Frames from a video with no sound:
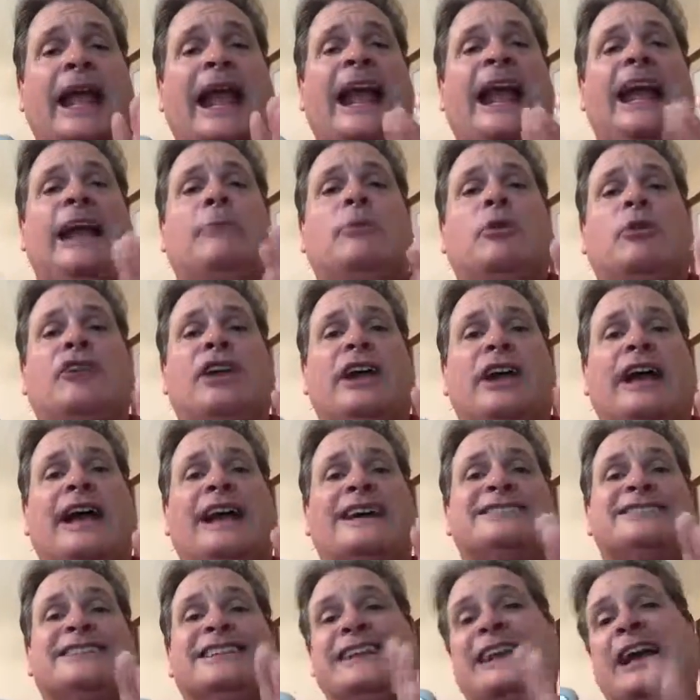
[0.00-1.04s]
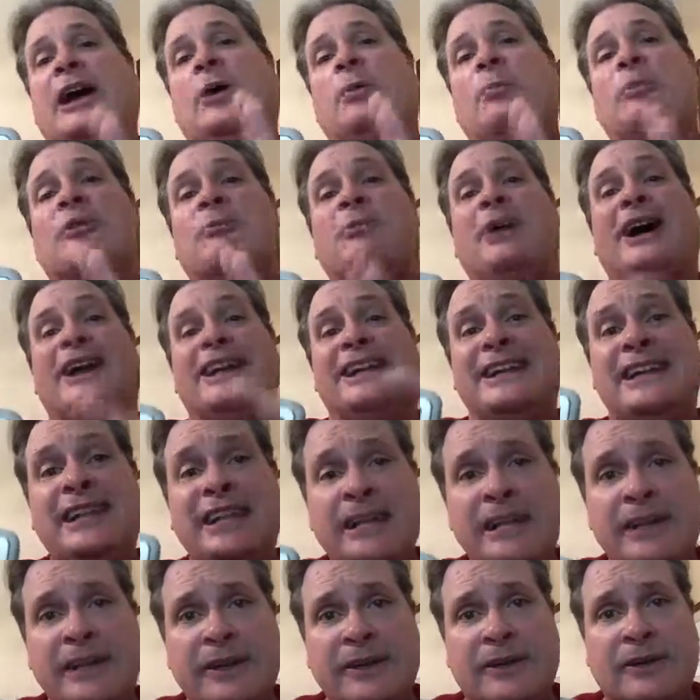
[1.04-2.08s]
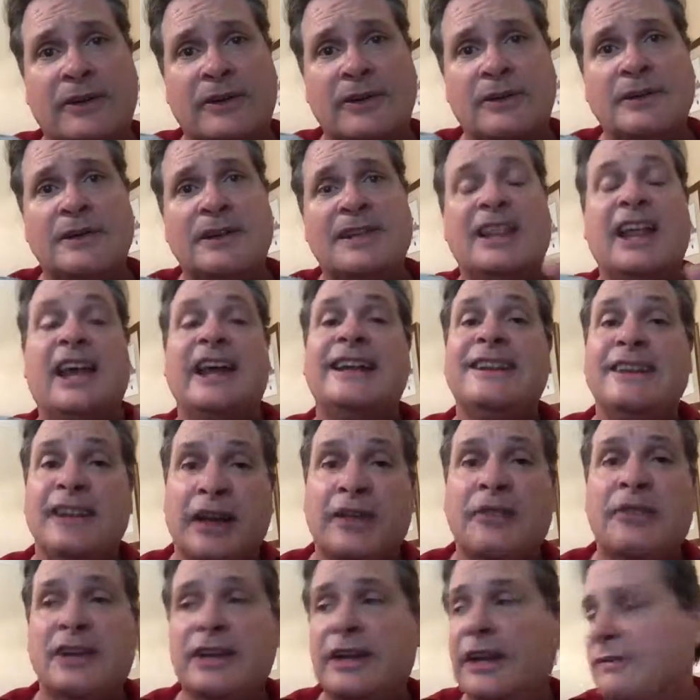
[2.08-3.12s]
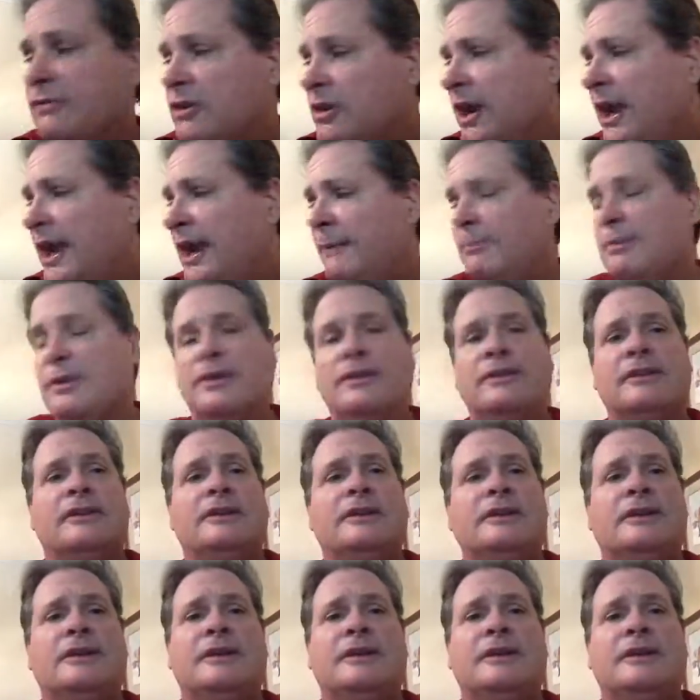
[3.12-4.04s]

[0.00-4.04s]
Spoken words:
able to actually help the body heal like nothing ever happened.